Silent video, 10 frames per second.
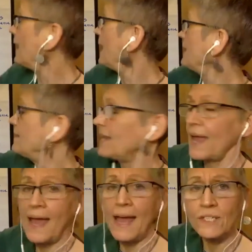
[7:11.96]
And the
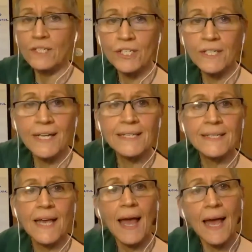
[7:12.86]
action is
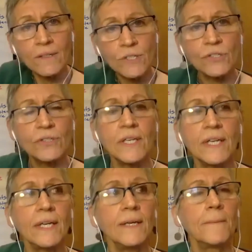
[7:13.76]
actually